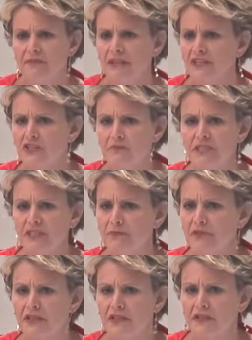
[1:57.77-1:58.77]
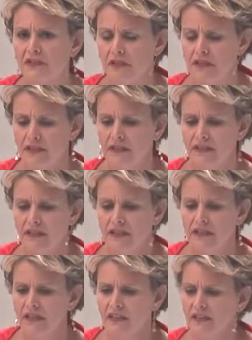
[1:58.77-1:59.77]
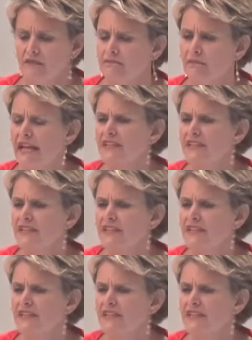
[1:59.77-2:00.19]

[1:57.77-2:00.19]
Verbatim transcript: not your peanut butter. As